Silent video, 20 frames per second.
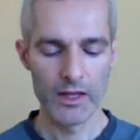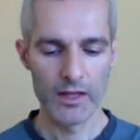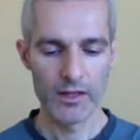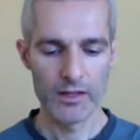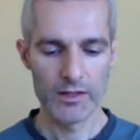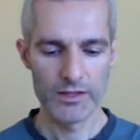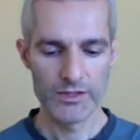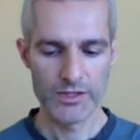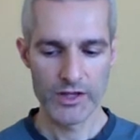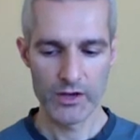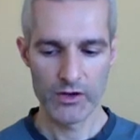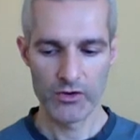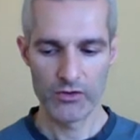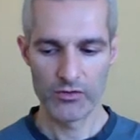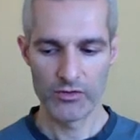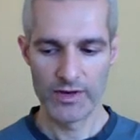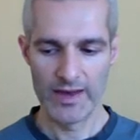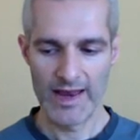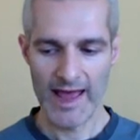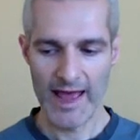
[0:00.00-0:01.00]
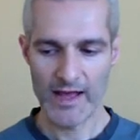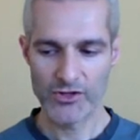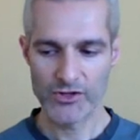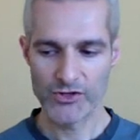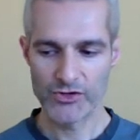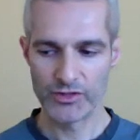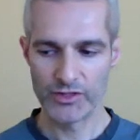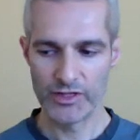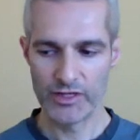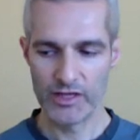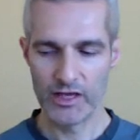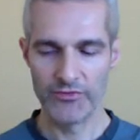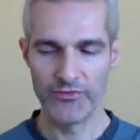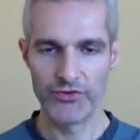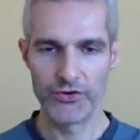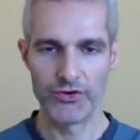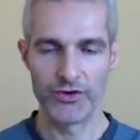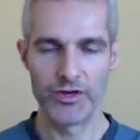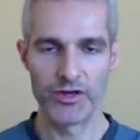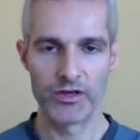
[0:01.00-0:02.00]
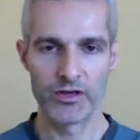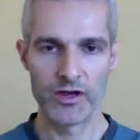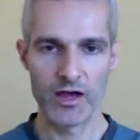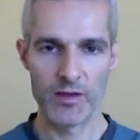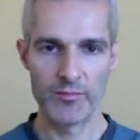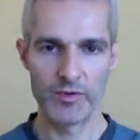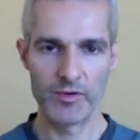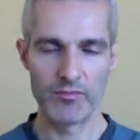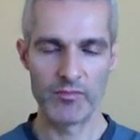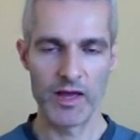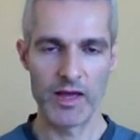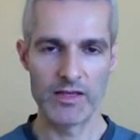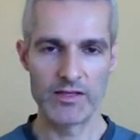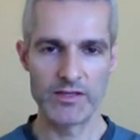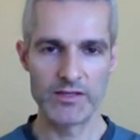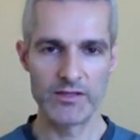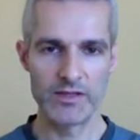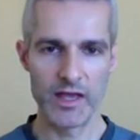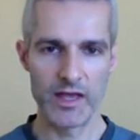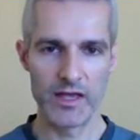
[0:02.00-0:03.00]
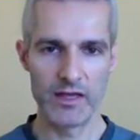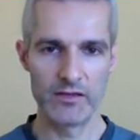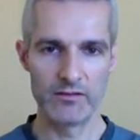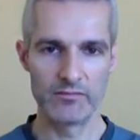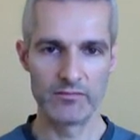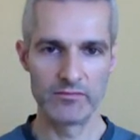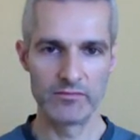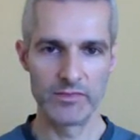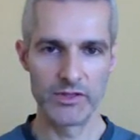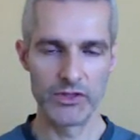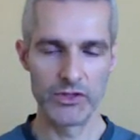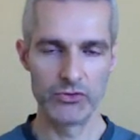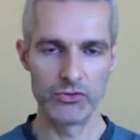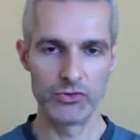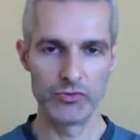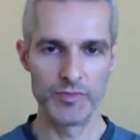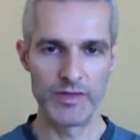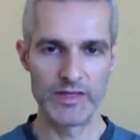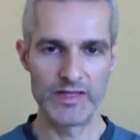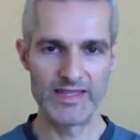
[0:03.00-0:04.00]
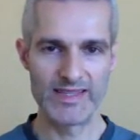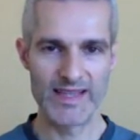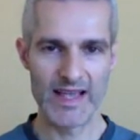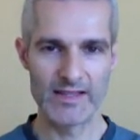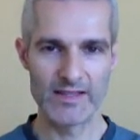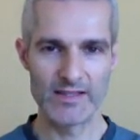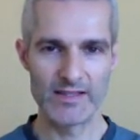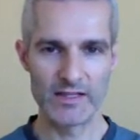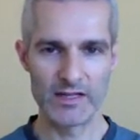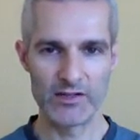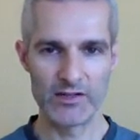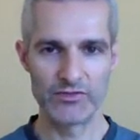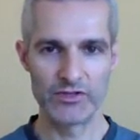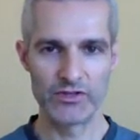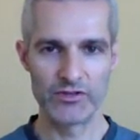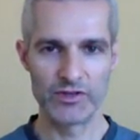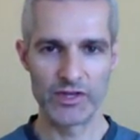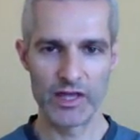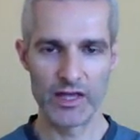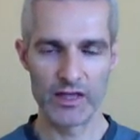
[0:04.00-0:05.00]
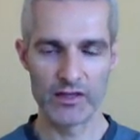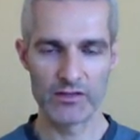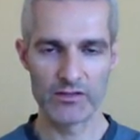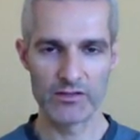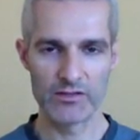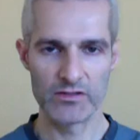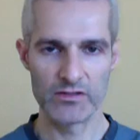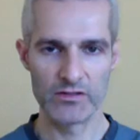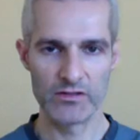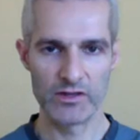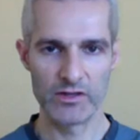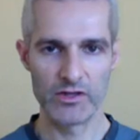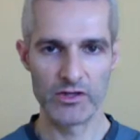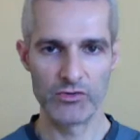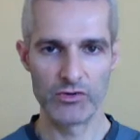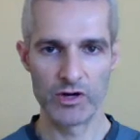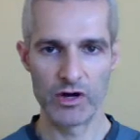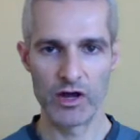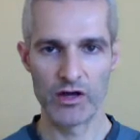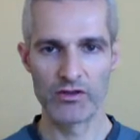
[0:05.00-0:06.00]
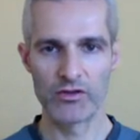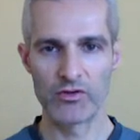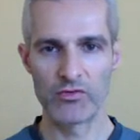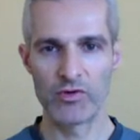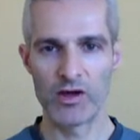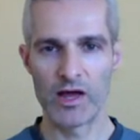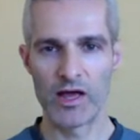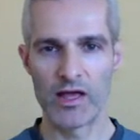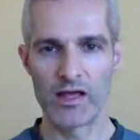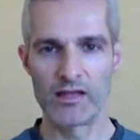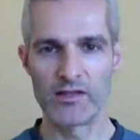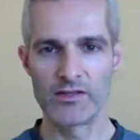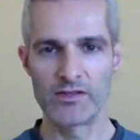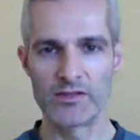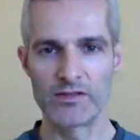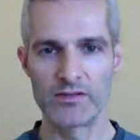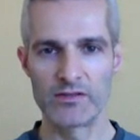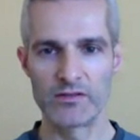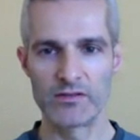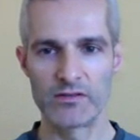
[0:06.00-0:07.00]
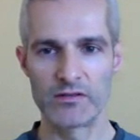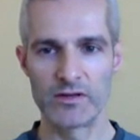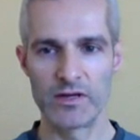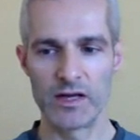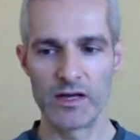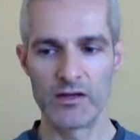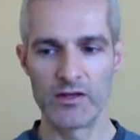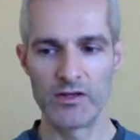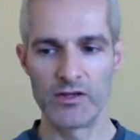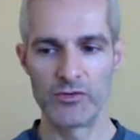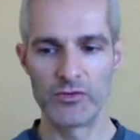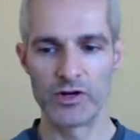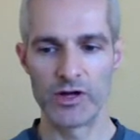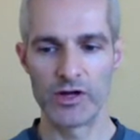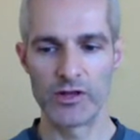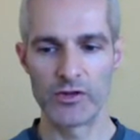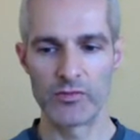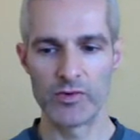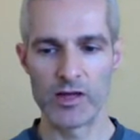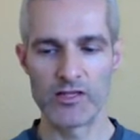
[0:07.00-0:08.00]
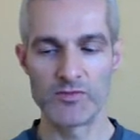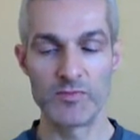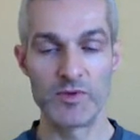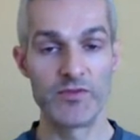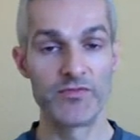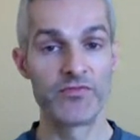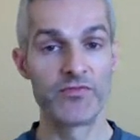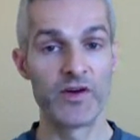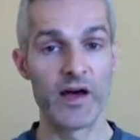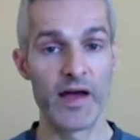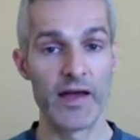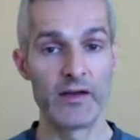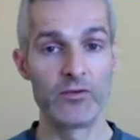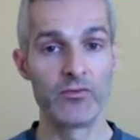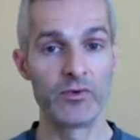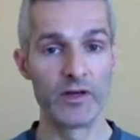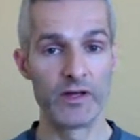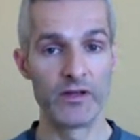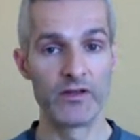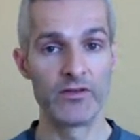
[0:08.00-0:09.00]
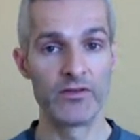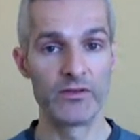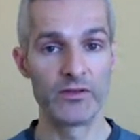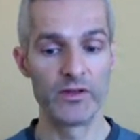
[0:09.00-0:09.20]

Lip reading: So naturally, if you're in a compromised state, you will be sensitive to things that you would otherwise be fine with.